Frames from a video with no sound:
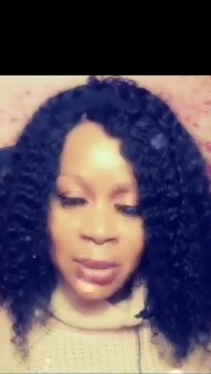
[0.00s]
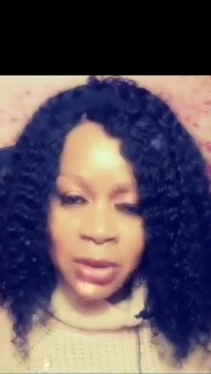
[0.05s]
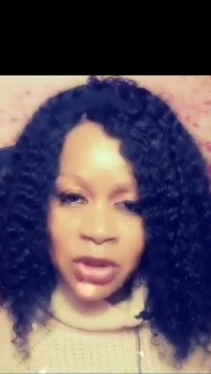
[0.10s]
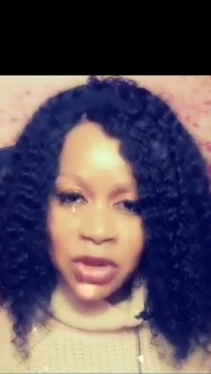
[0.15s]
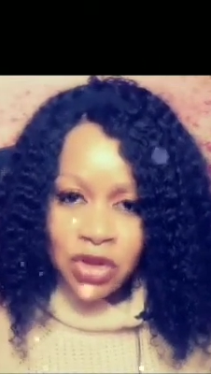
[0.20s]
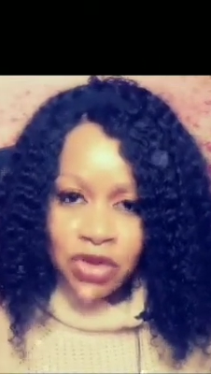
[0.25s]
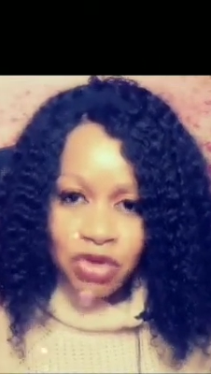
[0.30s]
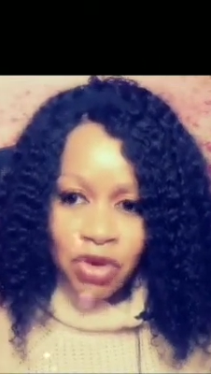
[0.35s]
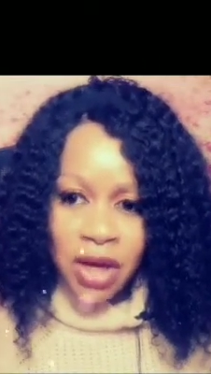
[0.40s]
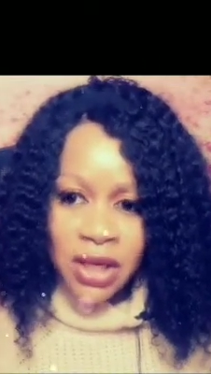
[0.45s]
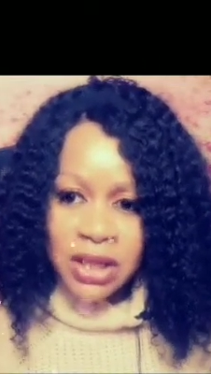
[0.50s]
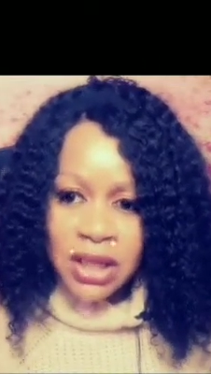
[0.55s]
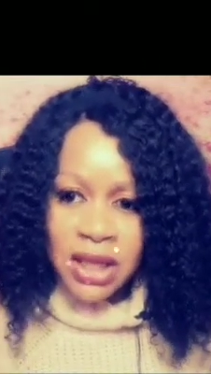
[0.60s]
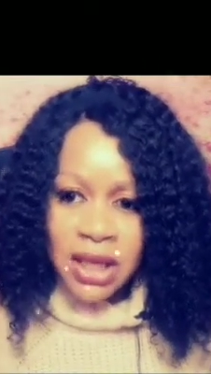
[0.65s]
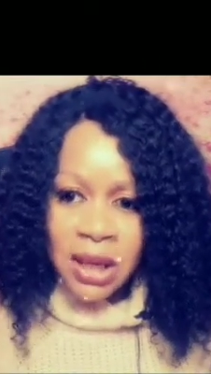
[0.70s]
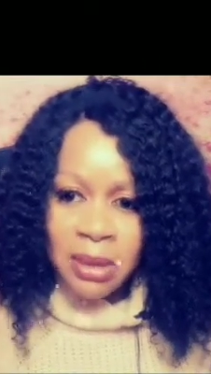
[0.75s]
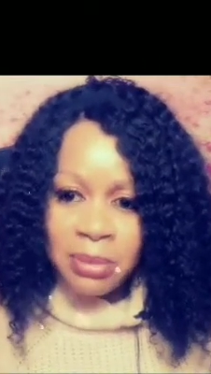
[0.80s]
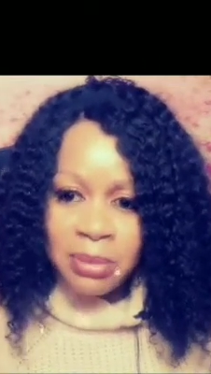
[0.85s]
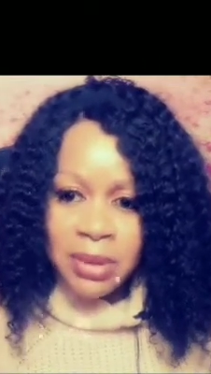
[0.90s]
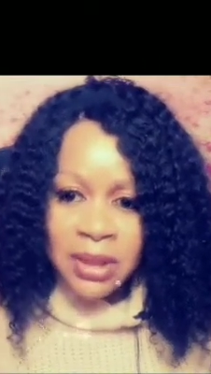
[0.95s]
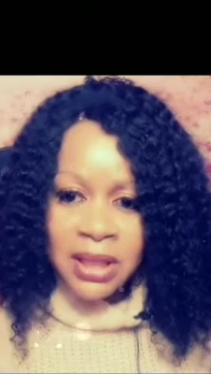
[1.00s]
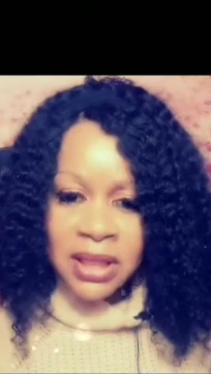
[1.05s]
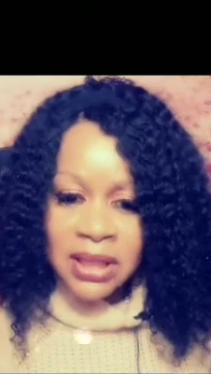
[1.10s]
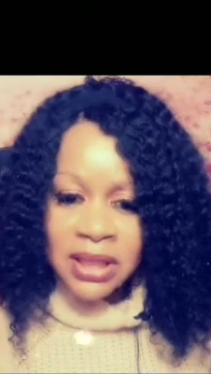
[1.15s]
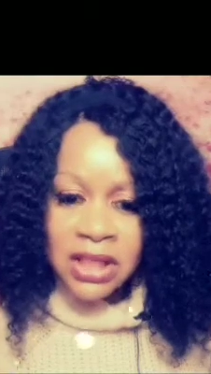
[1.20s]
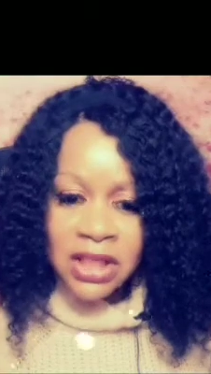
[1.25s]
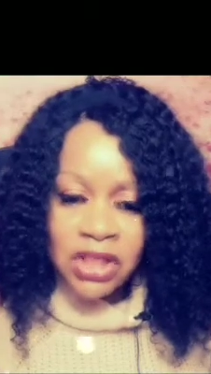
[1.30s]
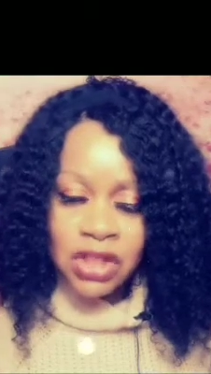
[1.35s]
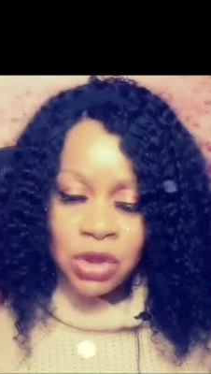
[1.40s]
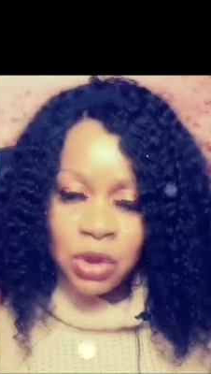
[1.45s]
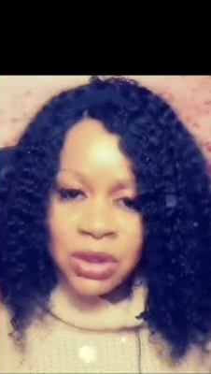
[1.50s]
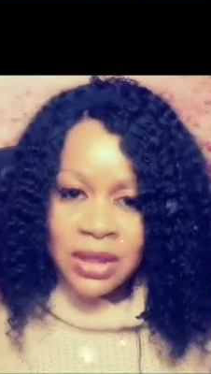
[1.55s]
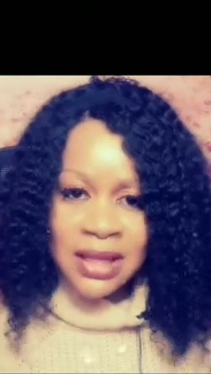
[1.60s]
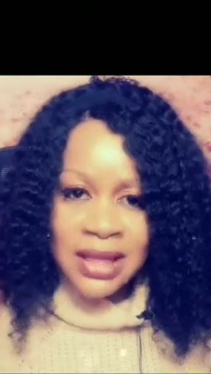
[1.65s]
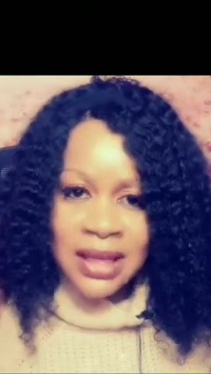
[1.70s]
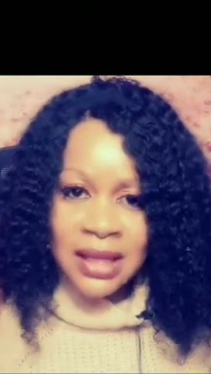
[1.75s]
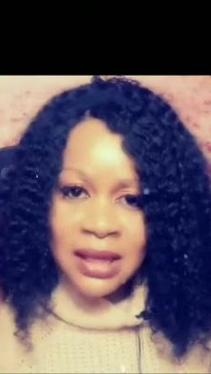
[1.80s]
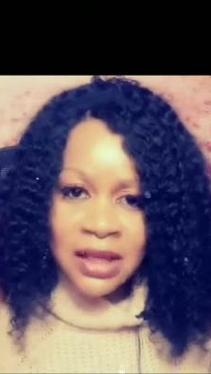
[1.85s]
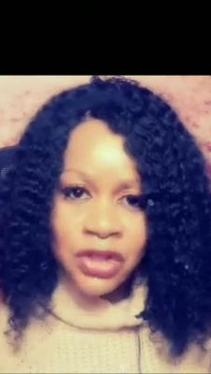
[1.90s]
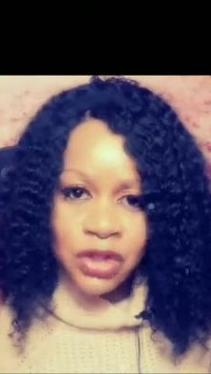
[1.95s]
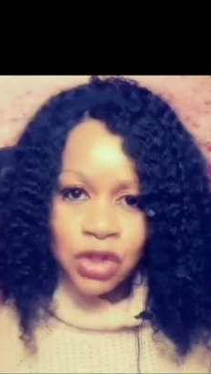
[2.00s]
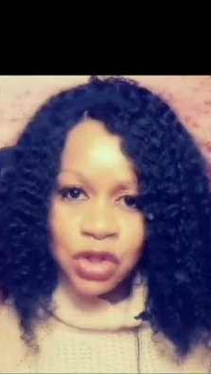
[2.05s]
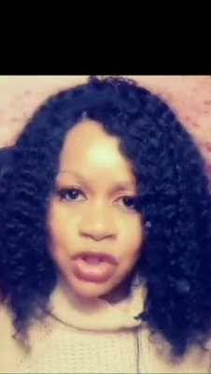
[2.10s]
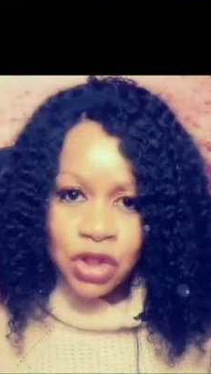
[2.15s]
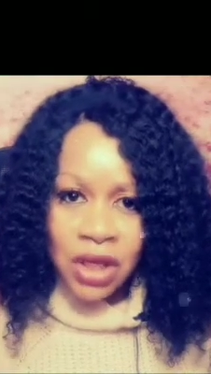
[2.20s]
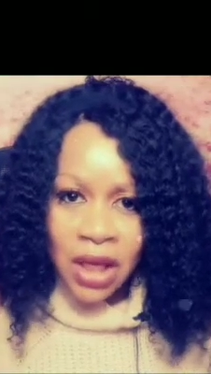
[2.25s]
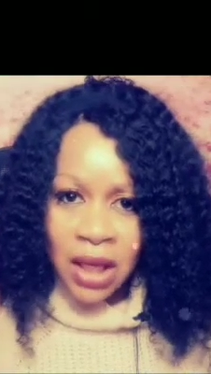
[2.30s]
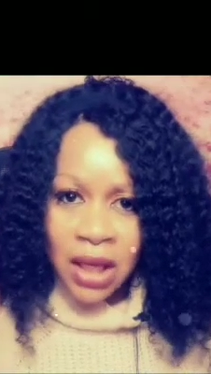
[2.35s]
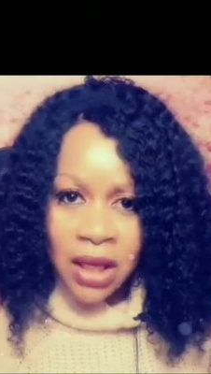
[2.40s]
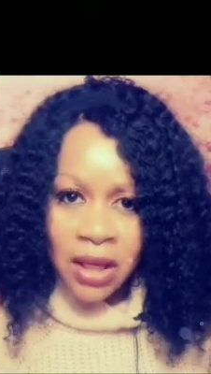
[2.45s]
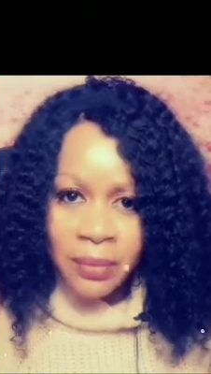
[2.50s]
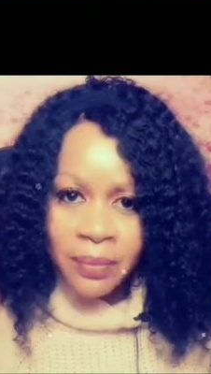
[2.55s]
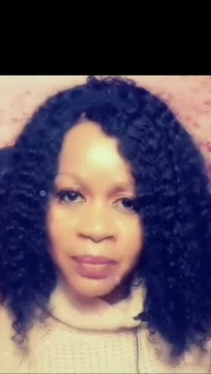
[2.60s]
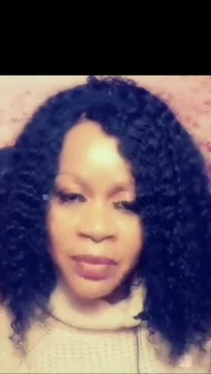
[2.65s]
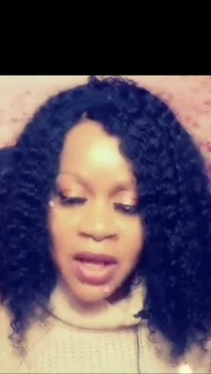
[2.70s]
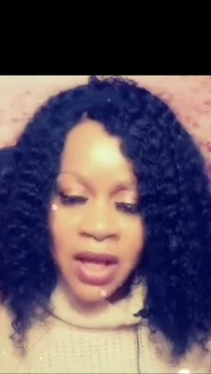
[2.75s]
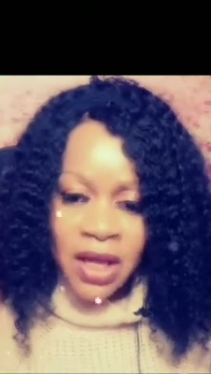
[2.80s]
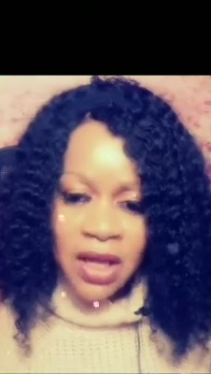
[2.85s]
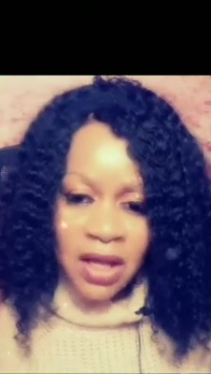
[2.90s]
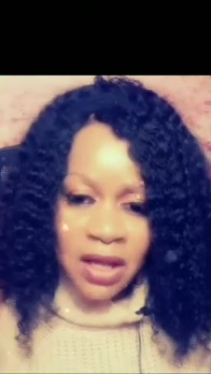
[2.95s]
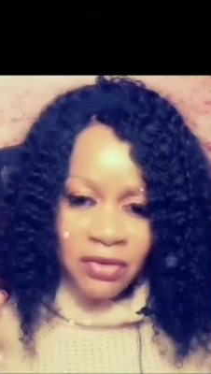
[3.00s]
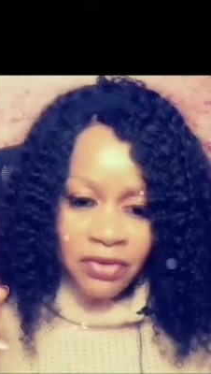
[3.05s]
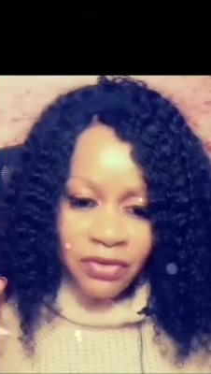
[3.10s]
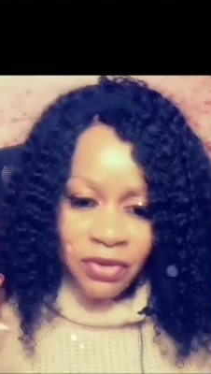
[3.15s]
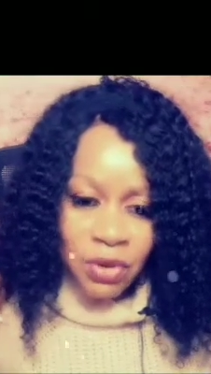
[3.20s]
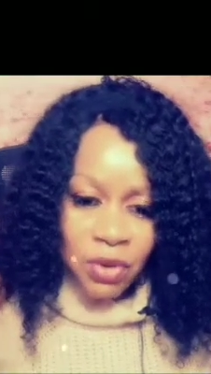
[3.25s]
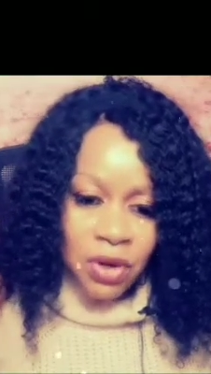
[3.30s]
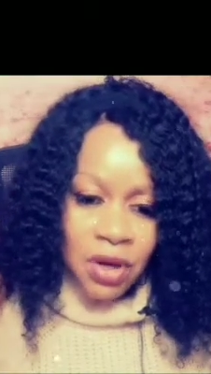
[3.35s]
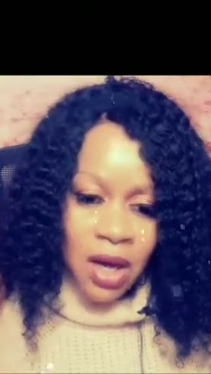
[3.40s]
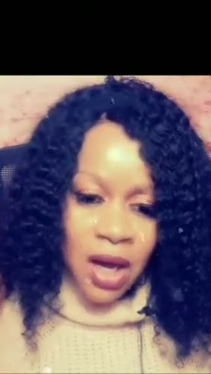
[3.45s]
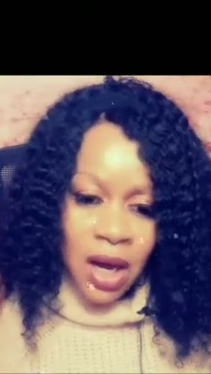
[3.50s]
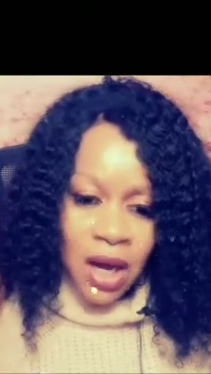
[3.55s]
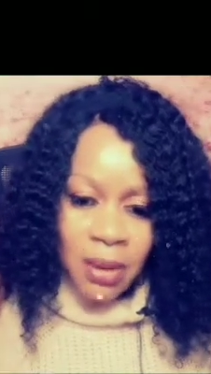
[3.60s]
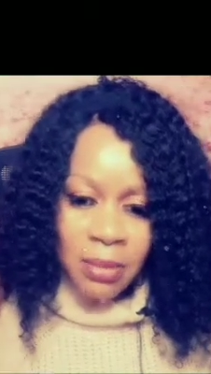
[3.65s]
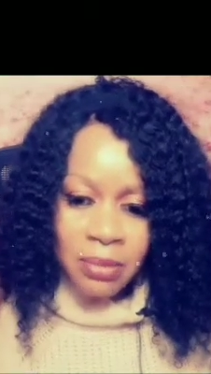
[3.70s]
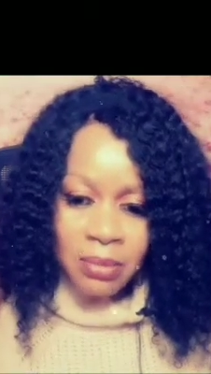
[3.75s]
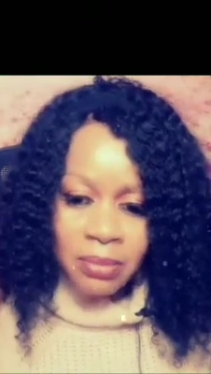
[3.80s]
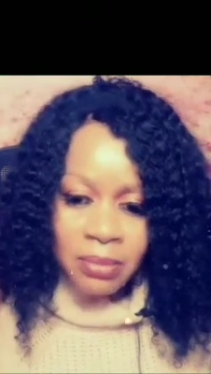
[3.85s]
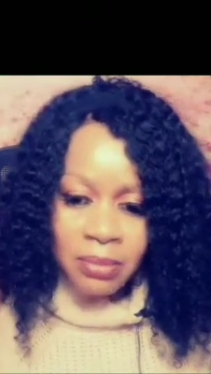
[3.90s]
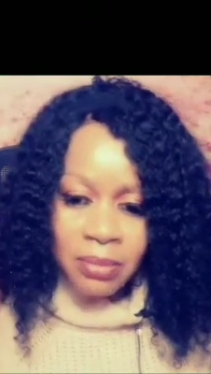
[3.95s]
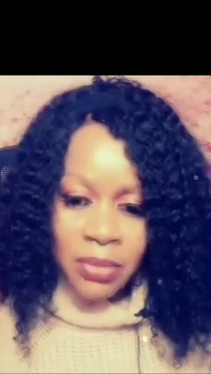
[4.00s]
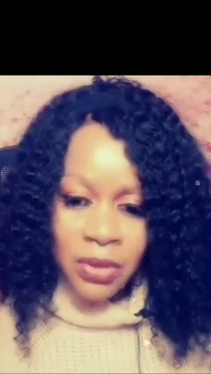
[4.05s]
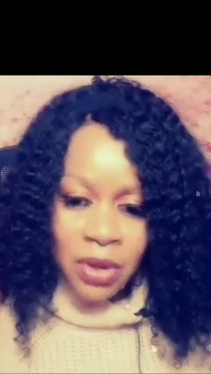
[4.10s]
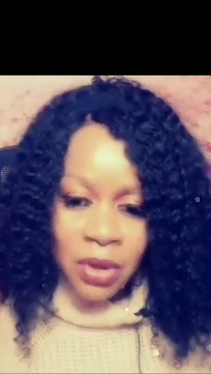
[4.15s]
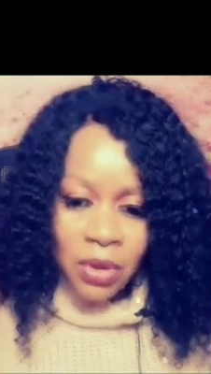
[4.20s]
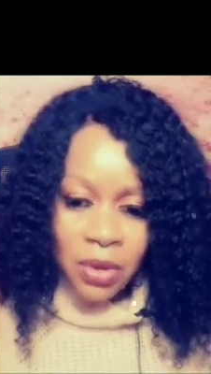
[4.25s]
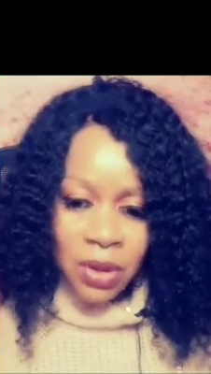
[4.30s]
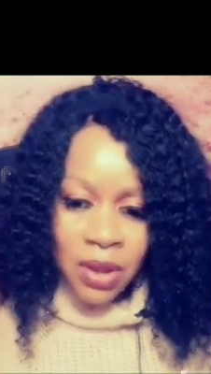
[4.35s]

demonstrating abilities to heal the sick, if you come